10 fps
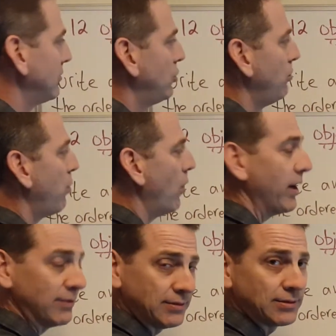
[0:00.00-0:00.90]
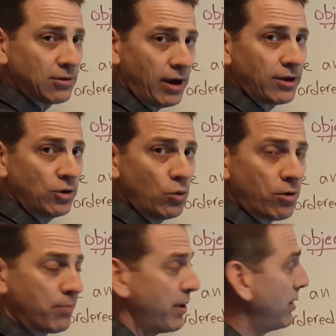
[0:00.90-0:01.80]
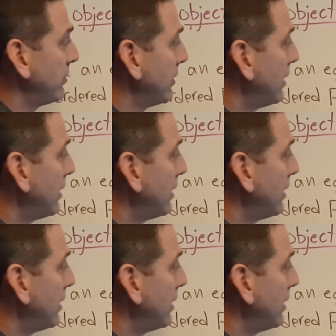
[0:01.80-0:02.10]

2 points, correct? 2 ordered pairs.